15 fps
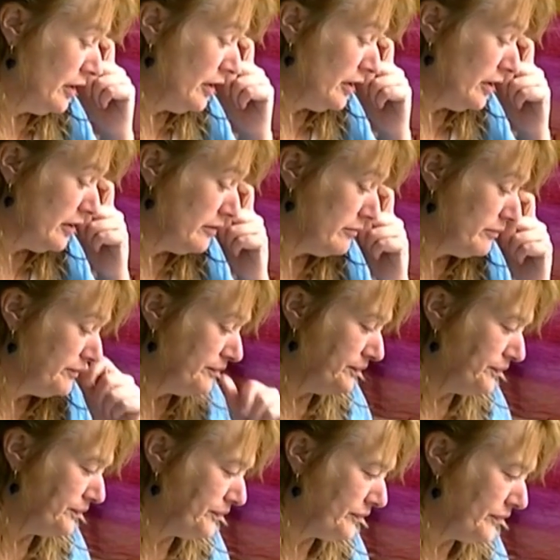Um,
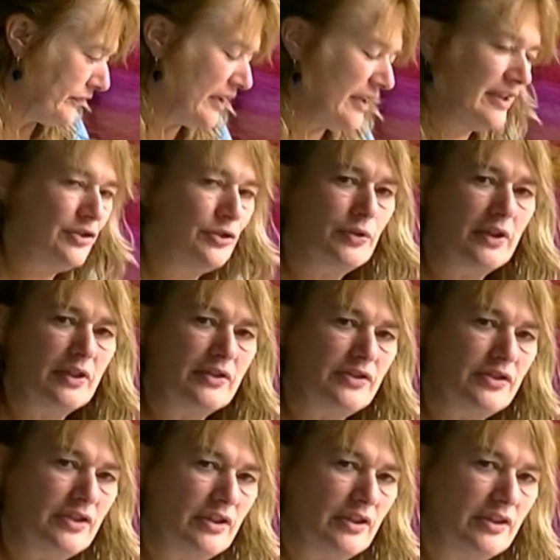and as you can
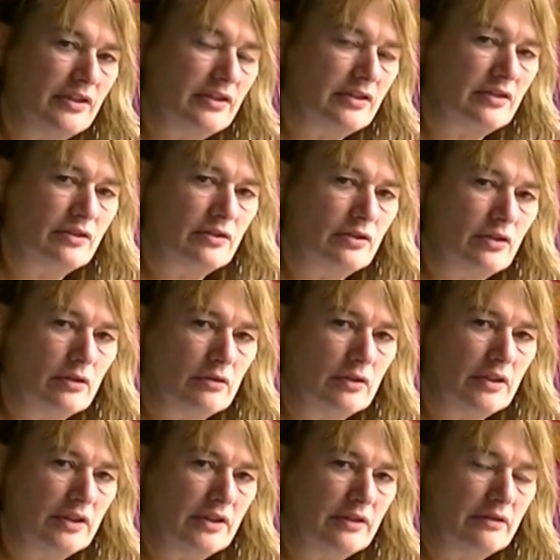see, it's
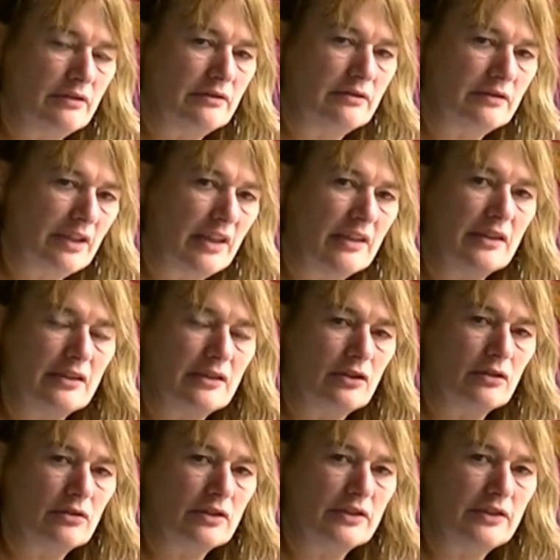totally getting
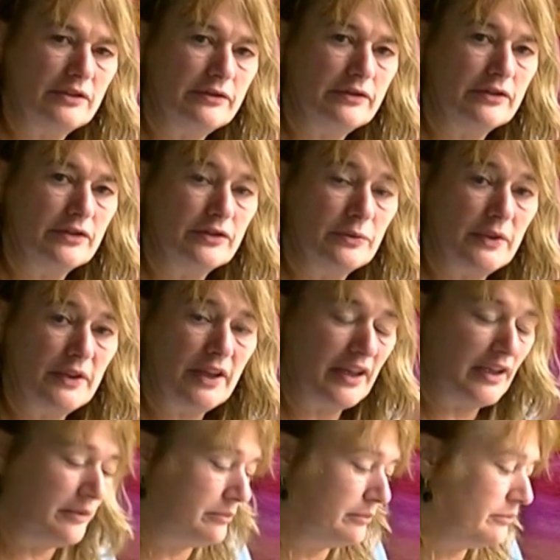totally different when
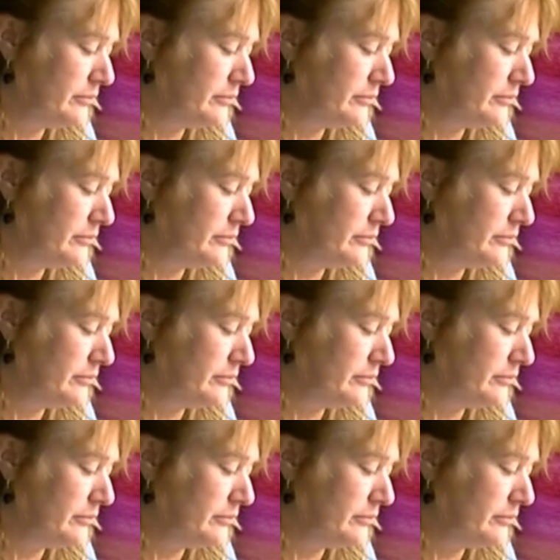I'm